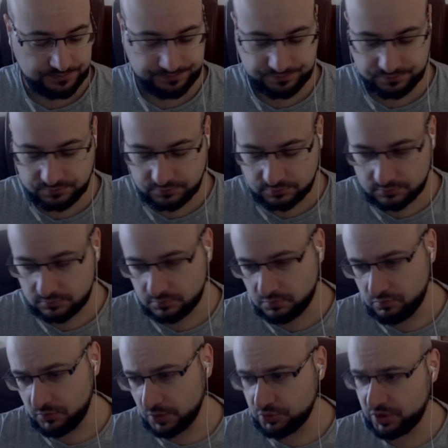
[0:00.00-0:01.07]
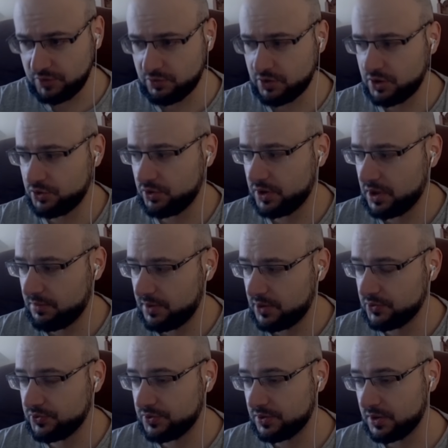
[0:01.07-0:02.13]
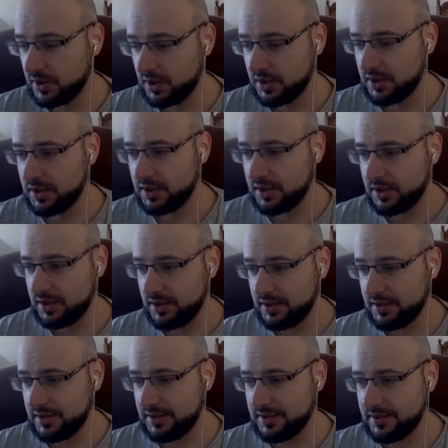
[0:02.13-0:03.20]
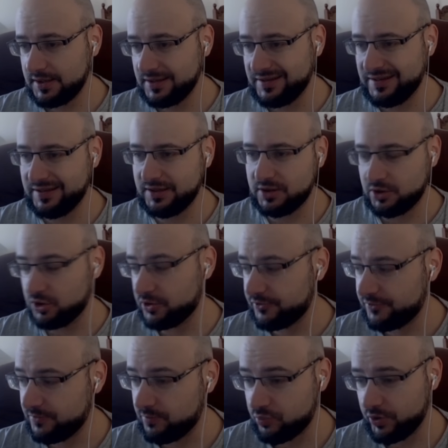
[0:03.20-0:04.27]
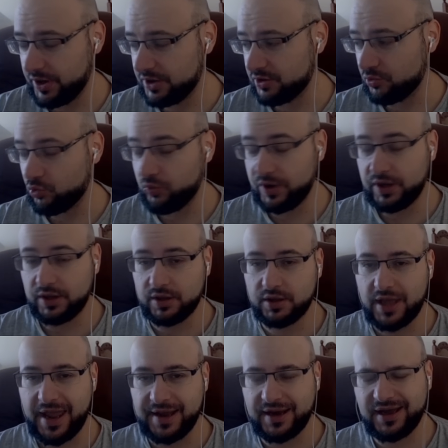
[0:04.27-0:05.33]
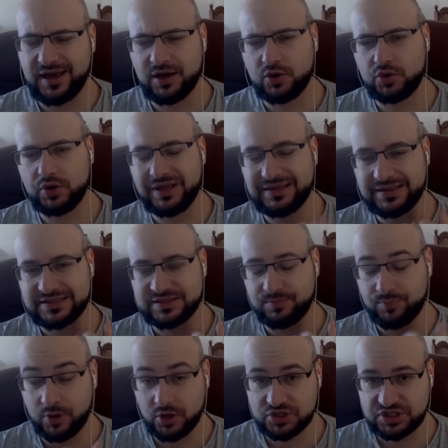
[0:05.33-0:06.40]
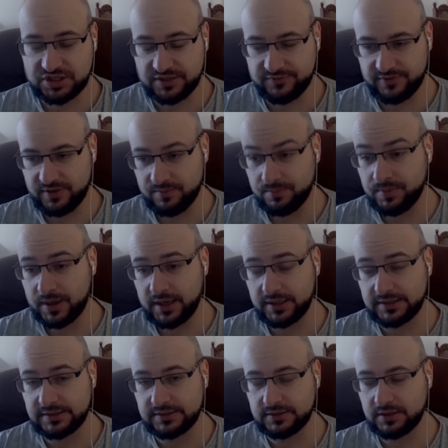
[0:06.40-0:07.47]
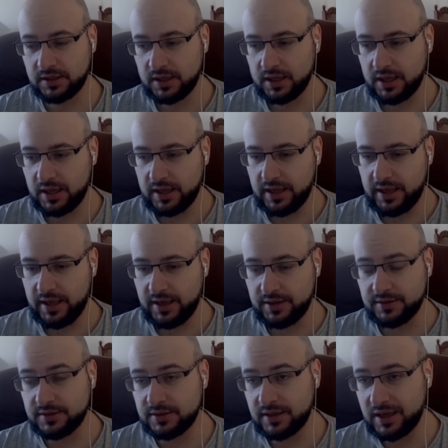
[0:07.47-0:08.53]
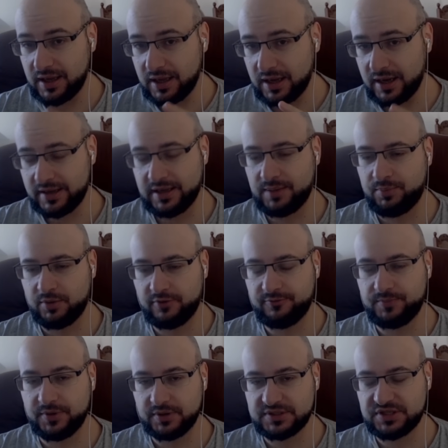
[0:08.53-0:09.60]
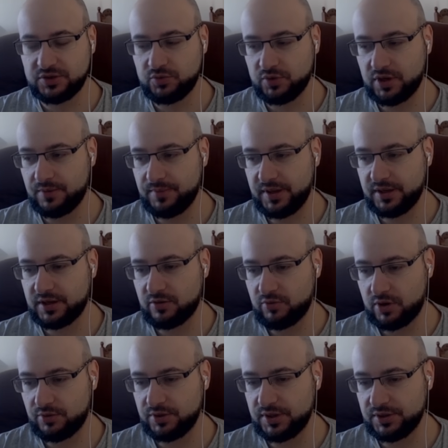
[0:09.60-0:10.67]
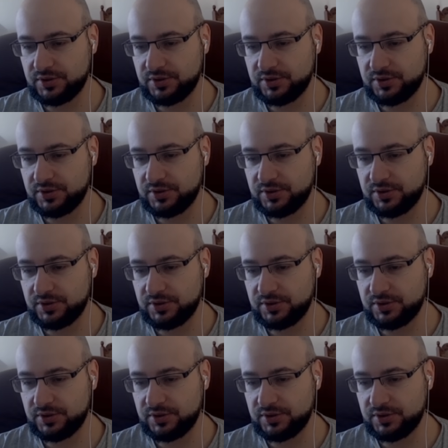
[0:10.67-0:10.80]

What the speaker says: Today we're gonna talk about the Earthbreaker ring and how it is positively bugged and a couple of builds that you can make around it.